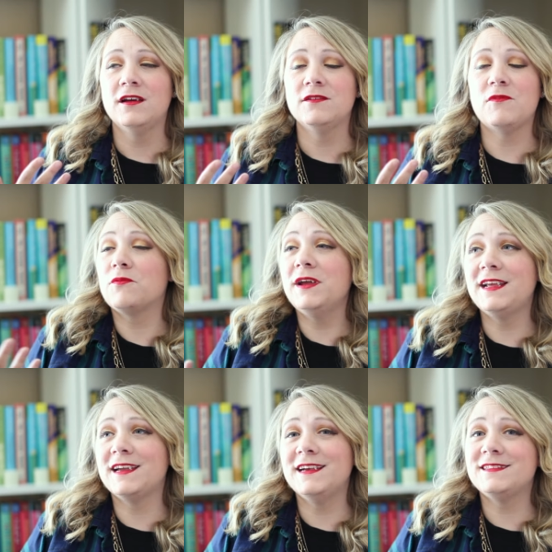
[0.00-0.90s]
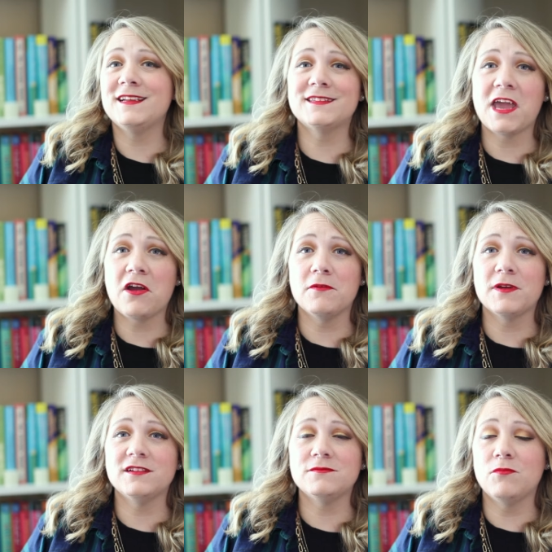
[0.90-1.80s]
while reading it, it's not scary,
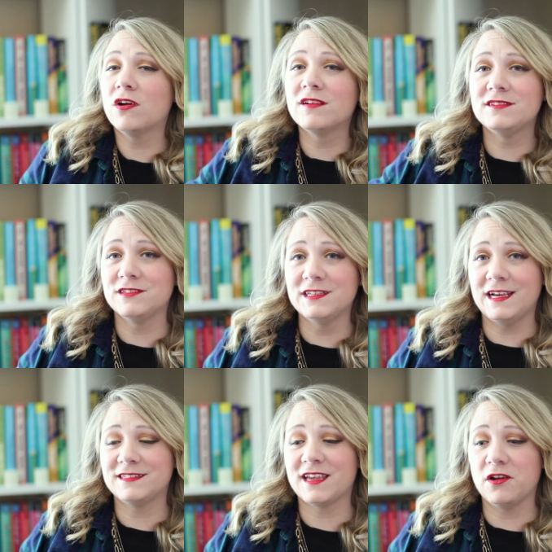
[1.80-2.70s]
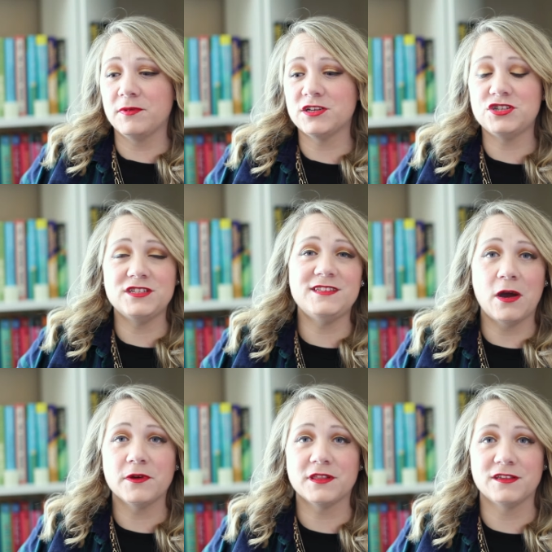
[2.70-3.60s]
because Margaret's really not scared, because she's
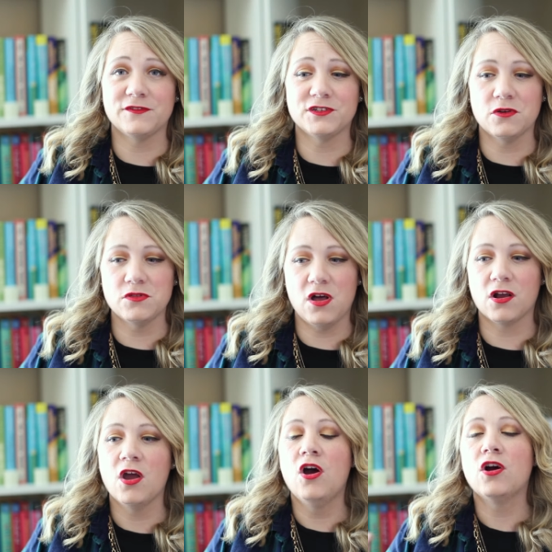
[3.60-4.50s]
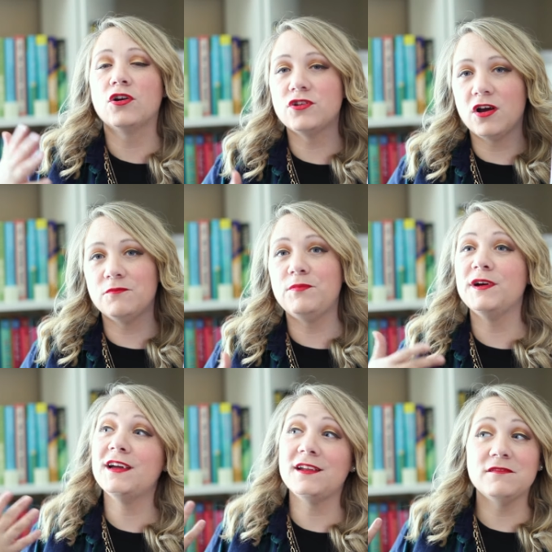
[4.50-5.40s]
dealt with this for so long. Her do
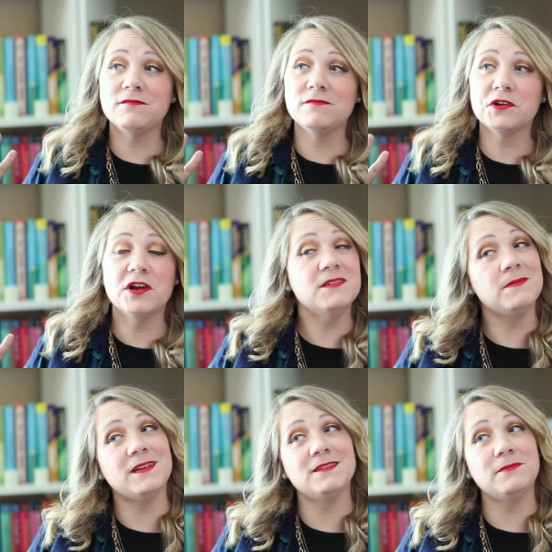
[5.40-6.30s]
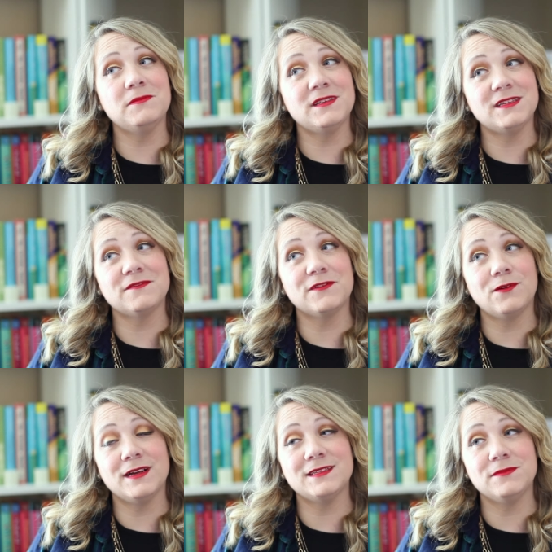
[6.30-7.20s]
but her husband has been missing for
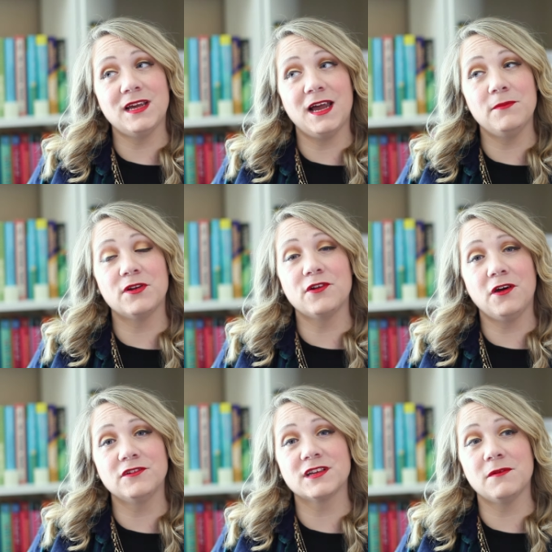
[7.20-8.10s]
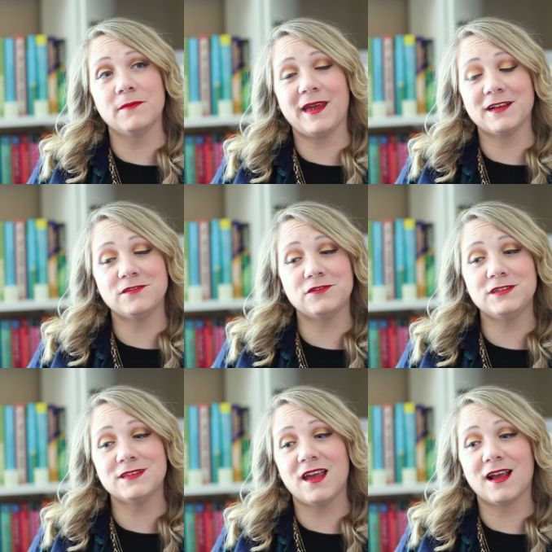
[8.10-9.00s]
quite some time, and her daughter's coming back, so
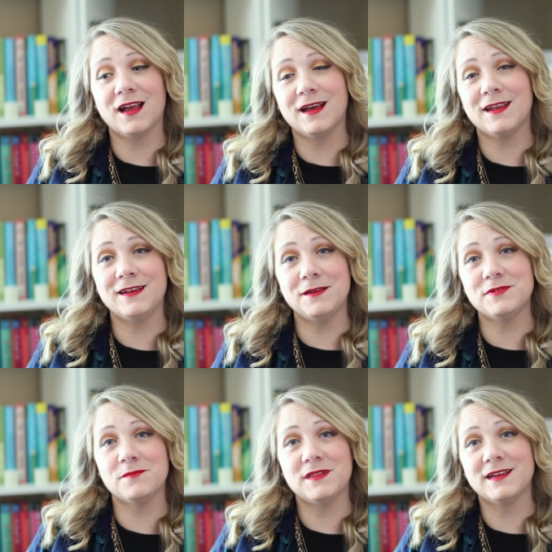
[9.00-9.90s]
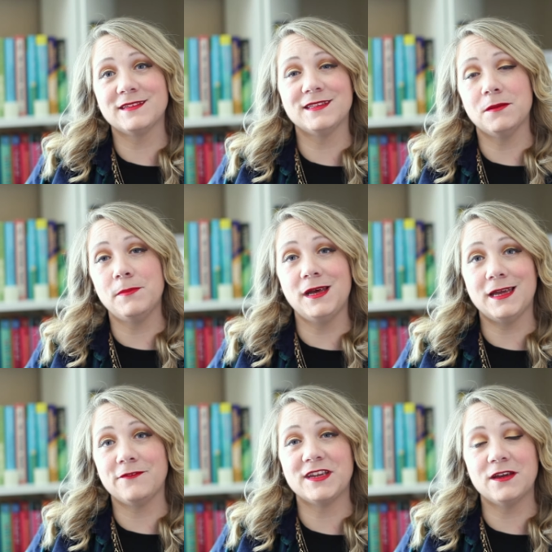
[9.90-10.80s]
she's like, I gotta nip some things in the
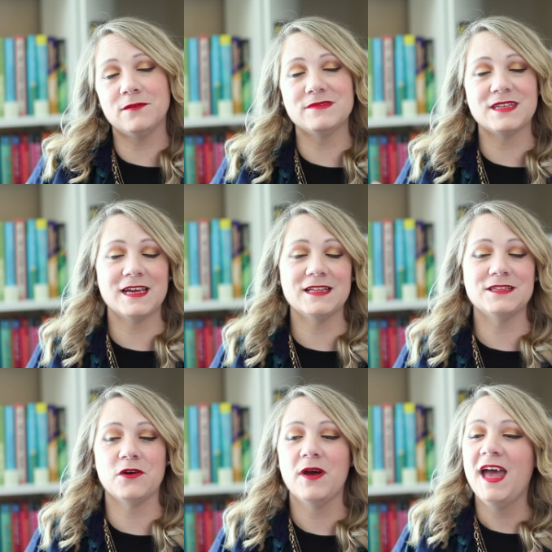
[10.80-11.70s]
bud, if you get what I'm saying. So